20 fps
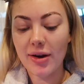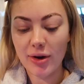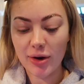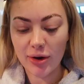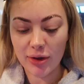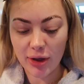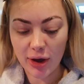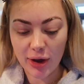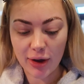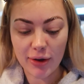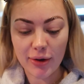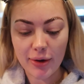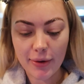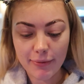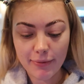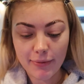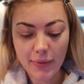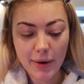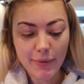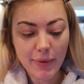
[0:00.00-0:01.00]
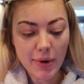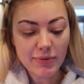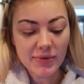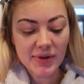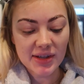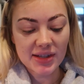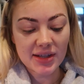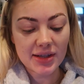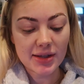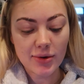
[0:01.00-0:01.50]
although my mum
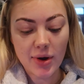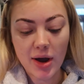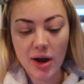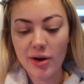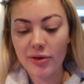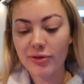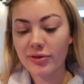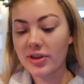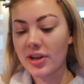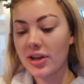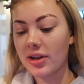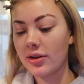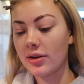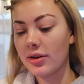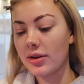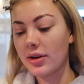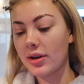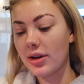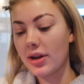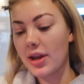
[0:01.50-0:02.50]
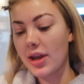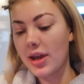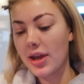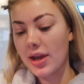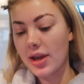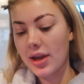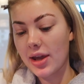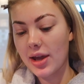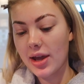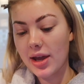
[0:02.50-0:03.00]
does this quite often,
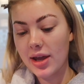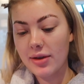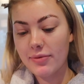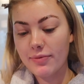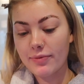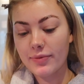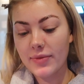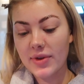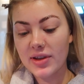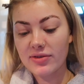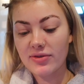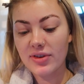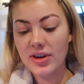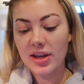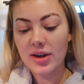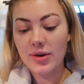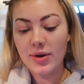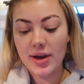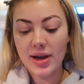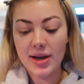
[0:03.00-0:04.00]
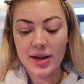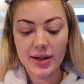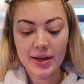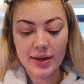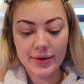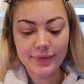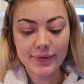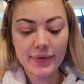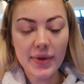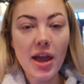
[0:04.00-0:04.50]
um it's really quick,
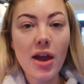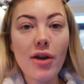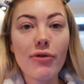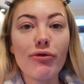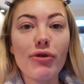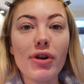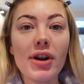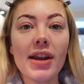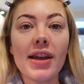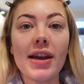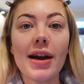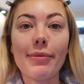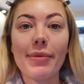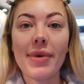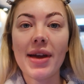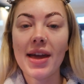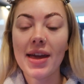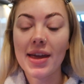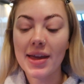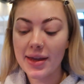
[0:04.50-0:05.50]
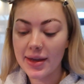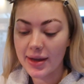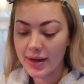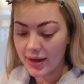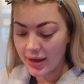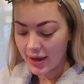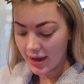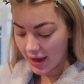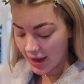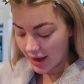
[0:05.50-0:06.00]
really yummy
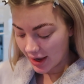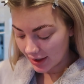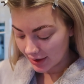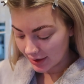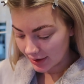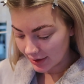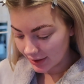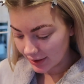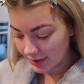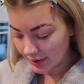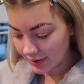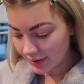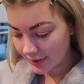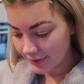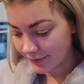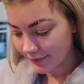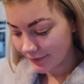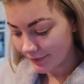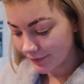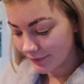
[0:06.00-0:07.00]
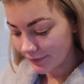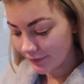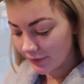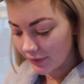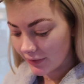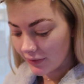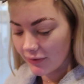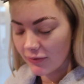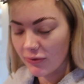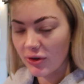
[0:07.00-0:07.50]
and
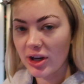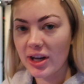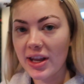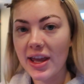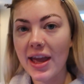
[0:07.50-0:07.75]
really